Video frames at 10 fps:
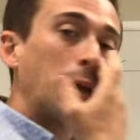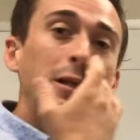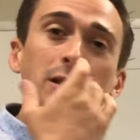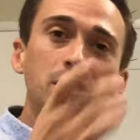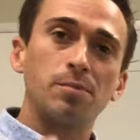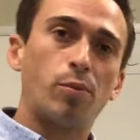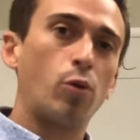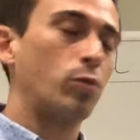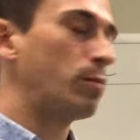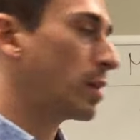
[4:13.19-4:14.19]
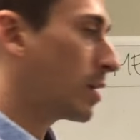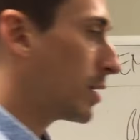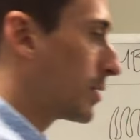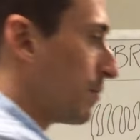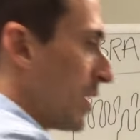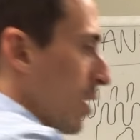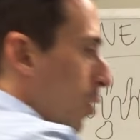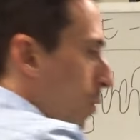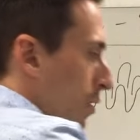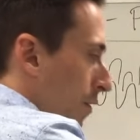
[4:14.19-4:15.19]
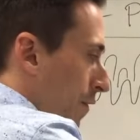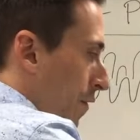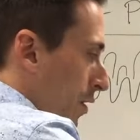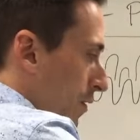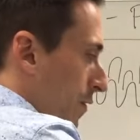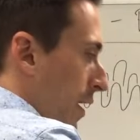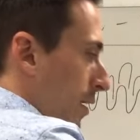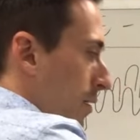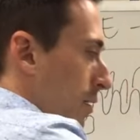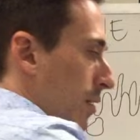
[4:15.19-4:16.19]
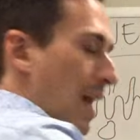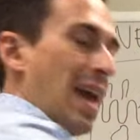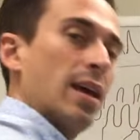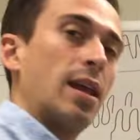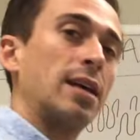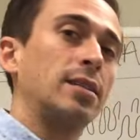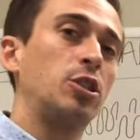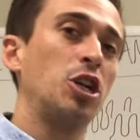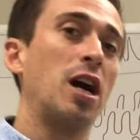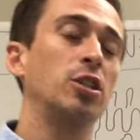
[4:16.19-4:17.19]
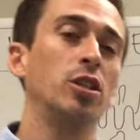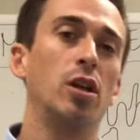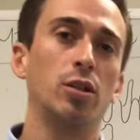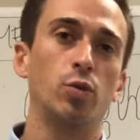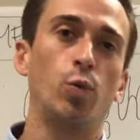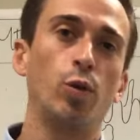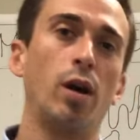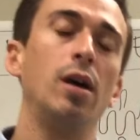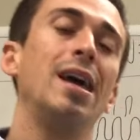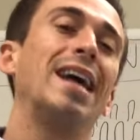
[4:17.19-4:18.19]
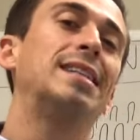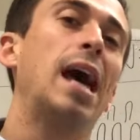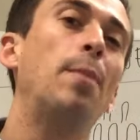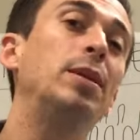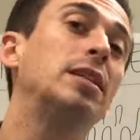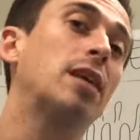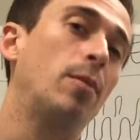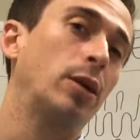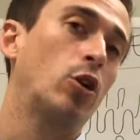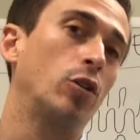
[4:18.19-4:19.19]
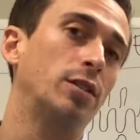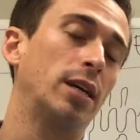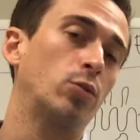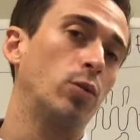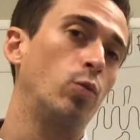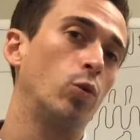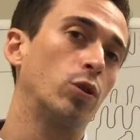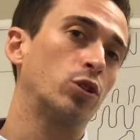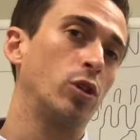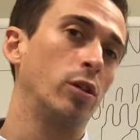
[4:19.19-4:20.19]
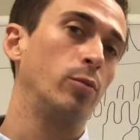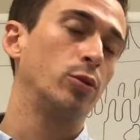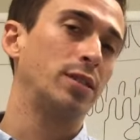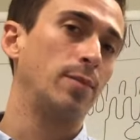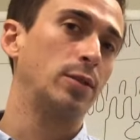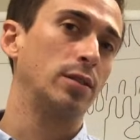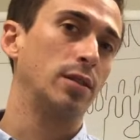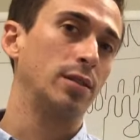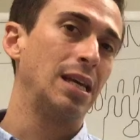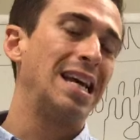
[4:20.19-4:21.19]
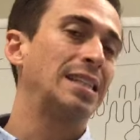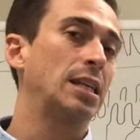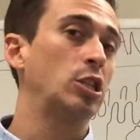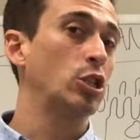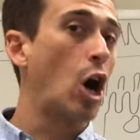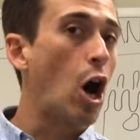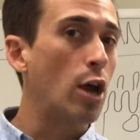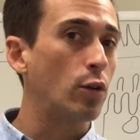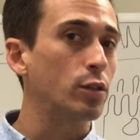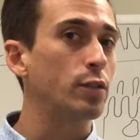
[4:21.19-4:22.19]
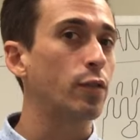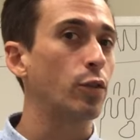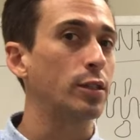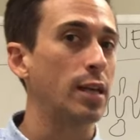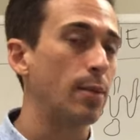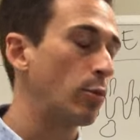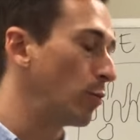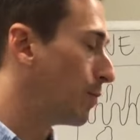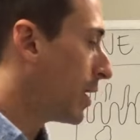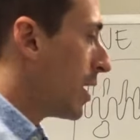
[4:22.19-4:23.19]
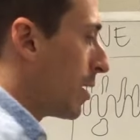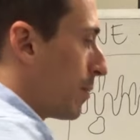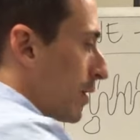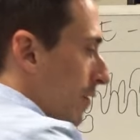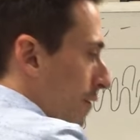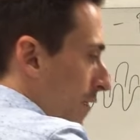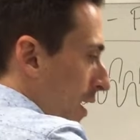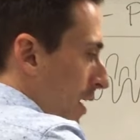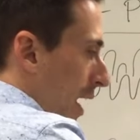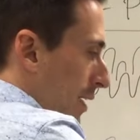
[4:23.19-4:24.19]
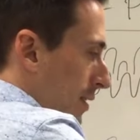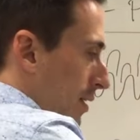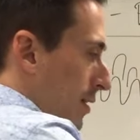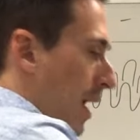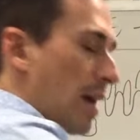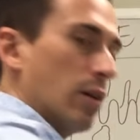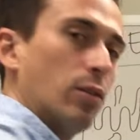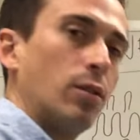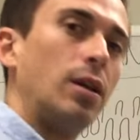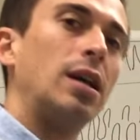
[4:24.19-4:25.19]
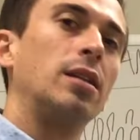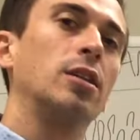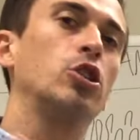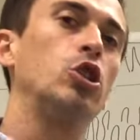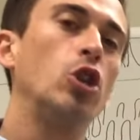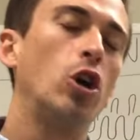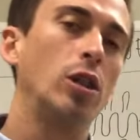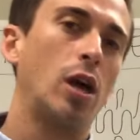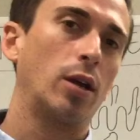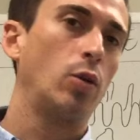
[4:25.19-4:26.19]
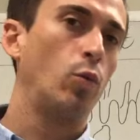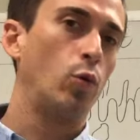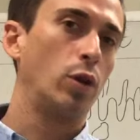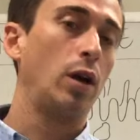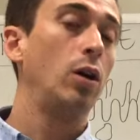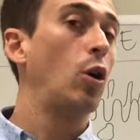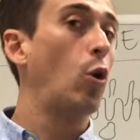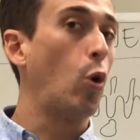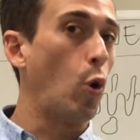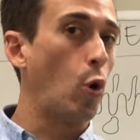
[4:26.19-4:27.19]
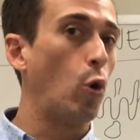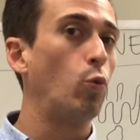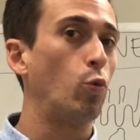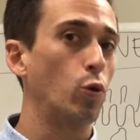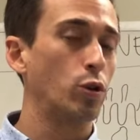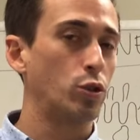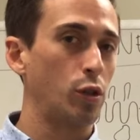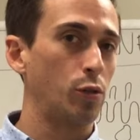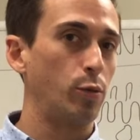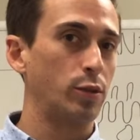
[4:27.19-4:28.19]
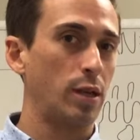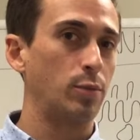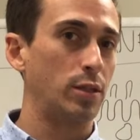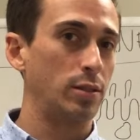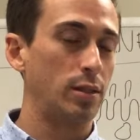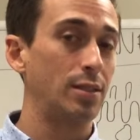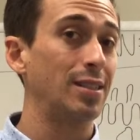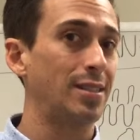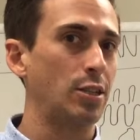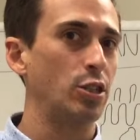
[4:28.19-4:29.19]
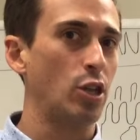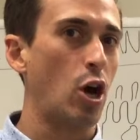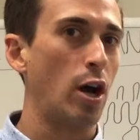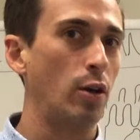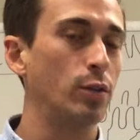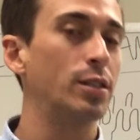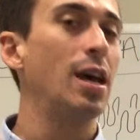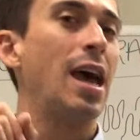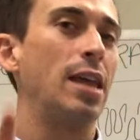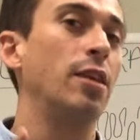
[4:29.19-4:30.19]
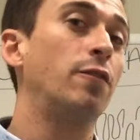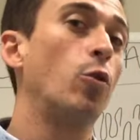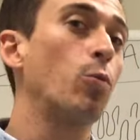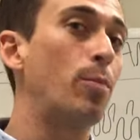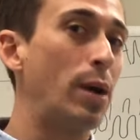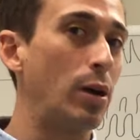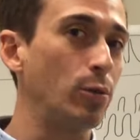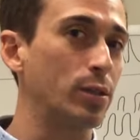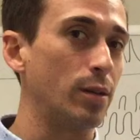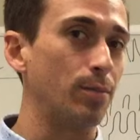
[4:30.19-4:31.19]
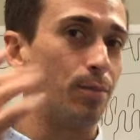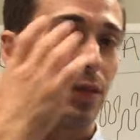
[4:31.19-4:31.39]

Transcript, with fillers: Now, this is important because while the phosphate head has a charge and likes water, it's happy to come in contact with water soluble substances, such as ions, for example. But the fatty acid tail does not like water or water soluble substances, such as ions, and therefore repels them.